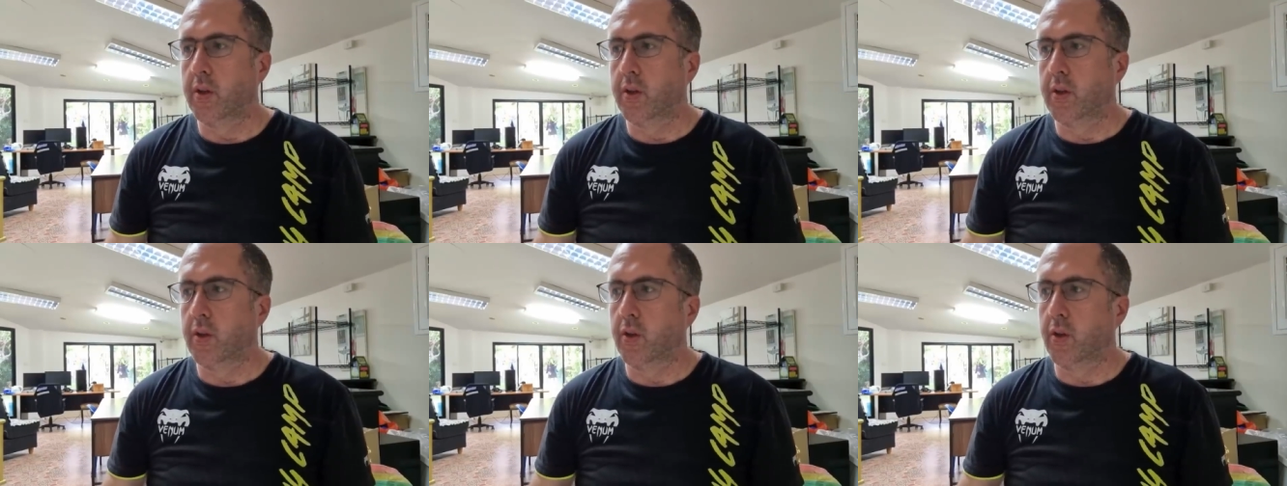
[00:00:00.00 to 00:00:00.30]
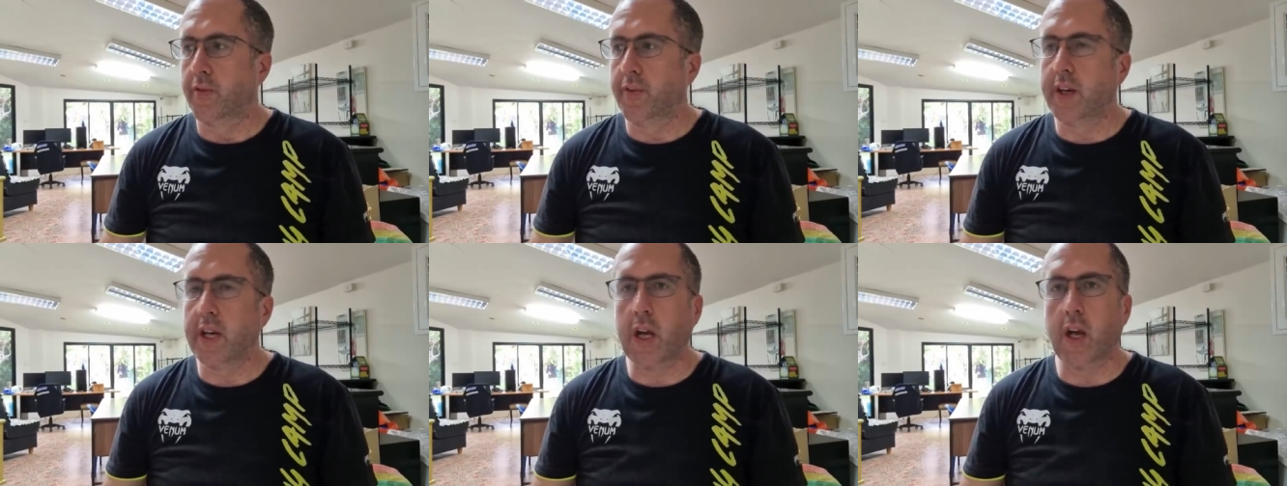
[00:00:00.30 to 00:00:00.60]

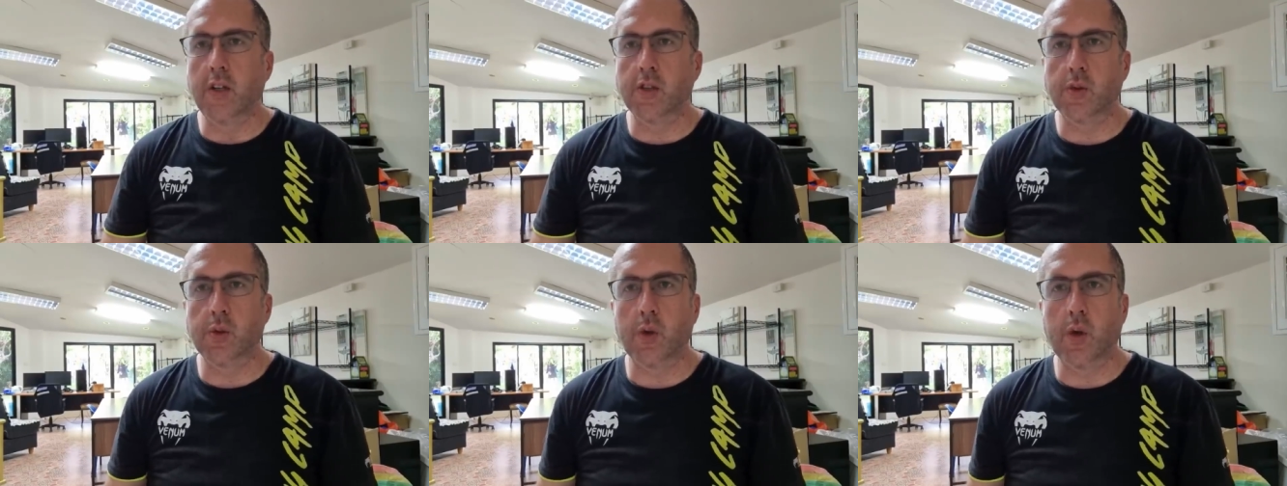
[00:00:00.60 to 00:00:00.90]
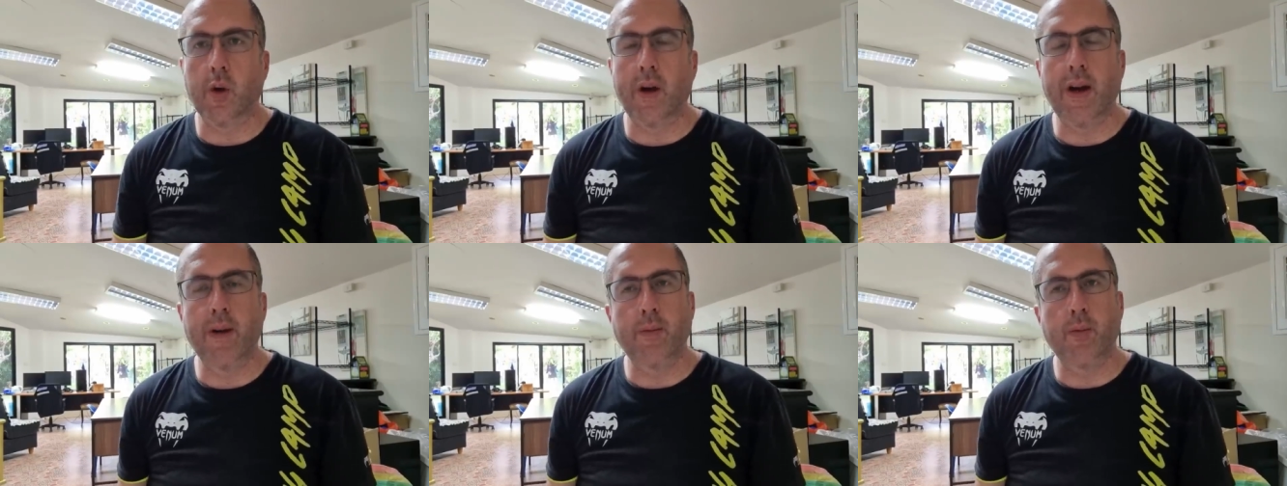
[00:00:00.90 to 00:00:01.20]
your videos will
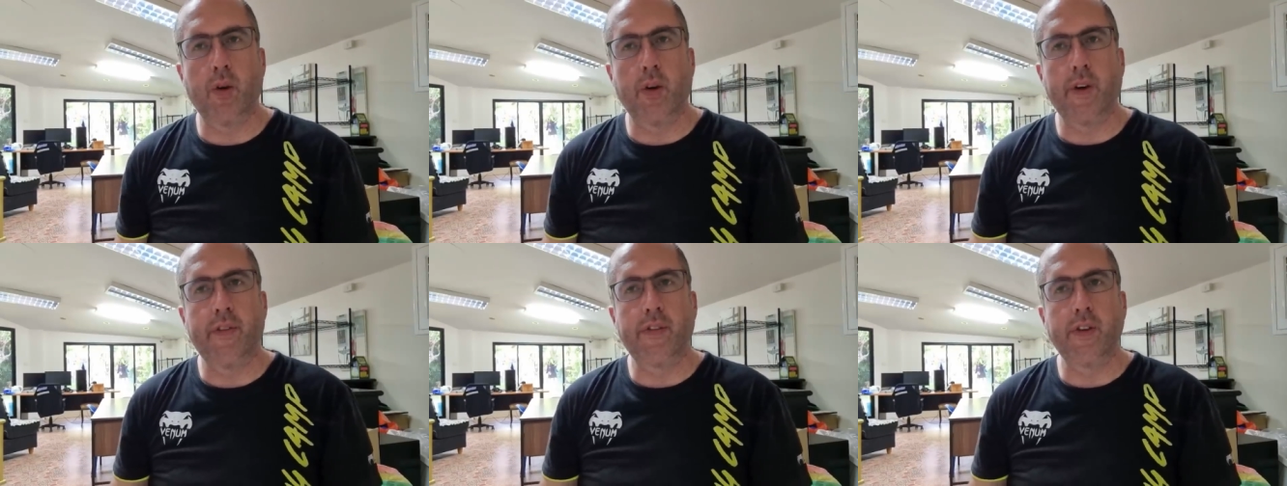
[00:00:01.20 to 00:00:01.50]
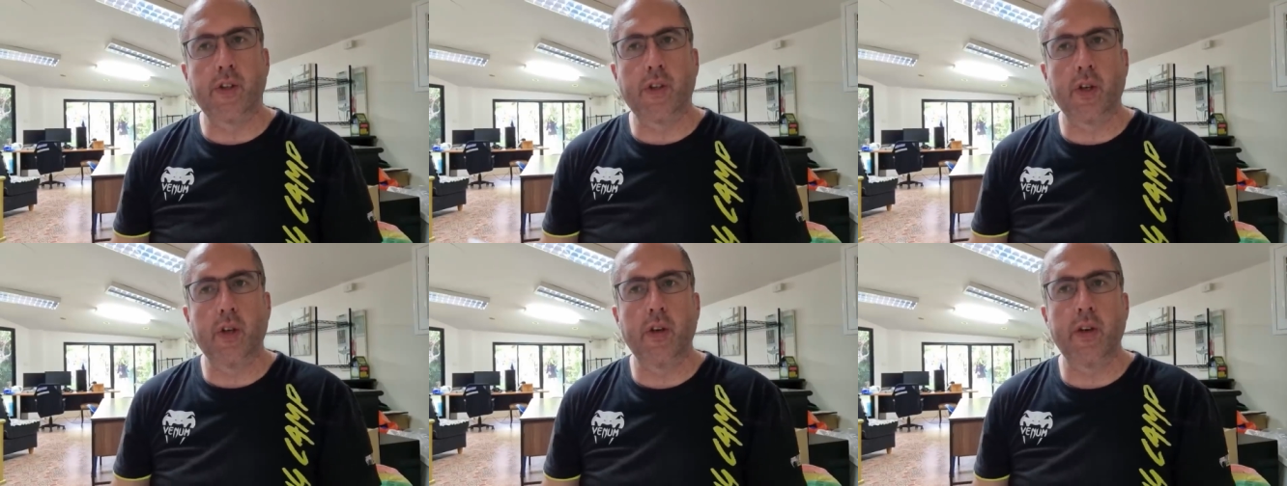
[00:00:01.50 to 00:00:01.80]
go out more. And if
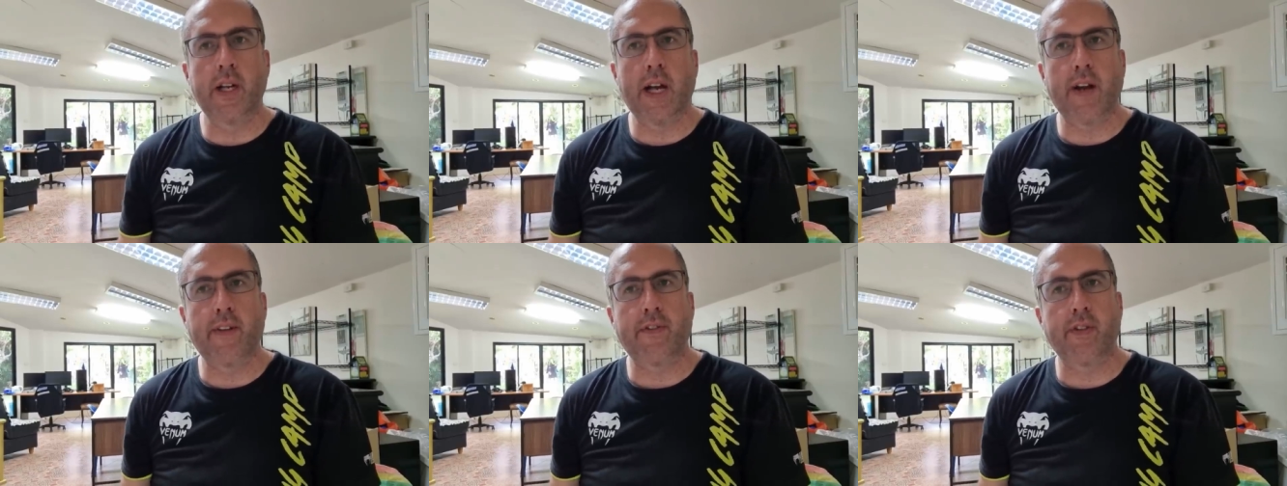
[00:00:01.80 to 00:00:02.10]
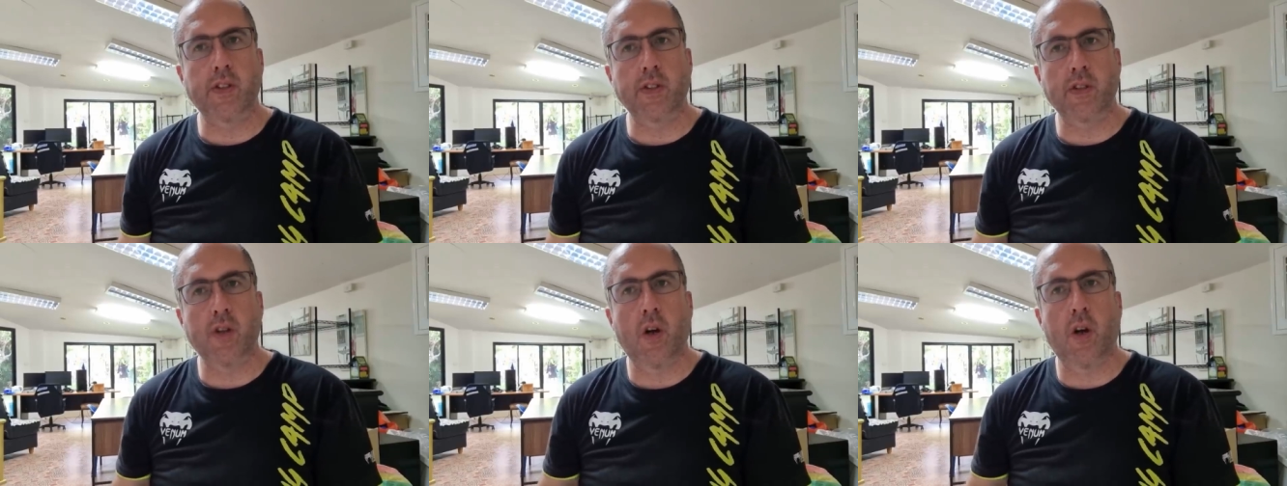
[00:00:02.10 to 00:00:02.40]
you turn the
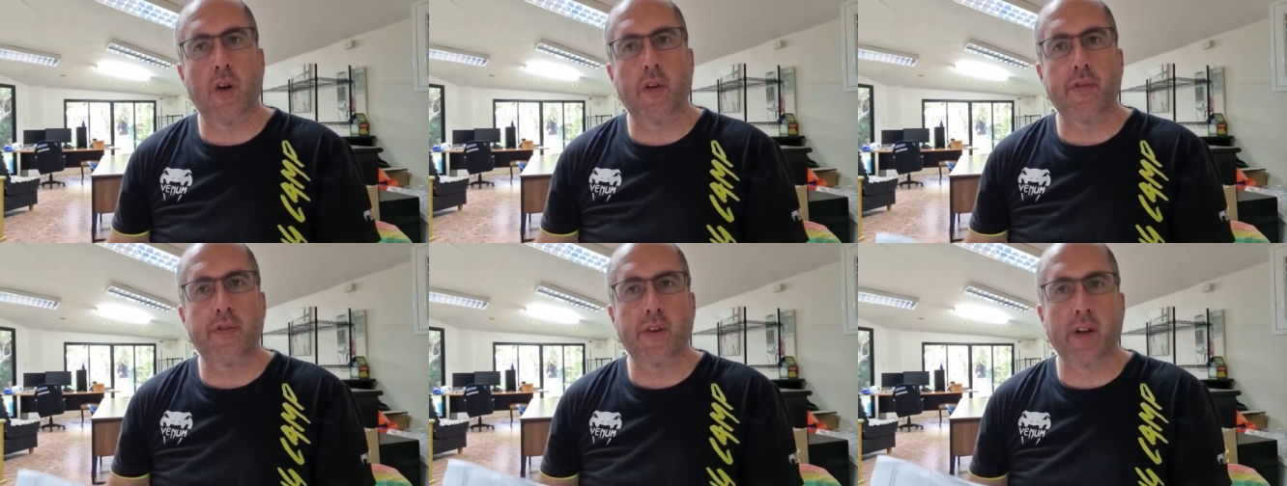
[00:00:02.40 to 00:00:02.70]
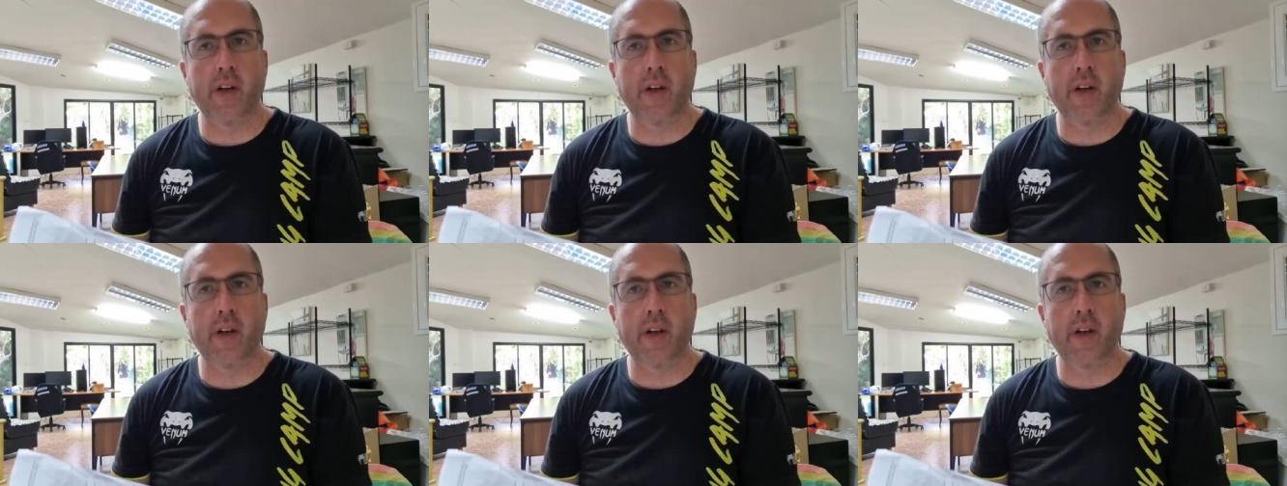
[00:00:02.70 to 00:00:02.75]
adverts off,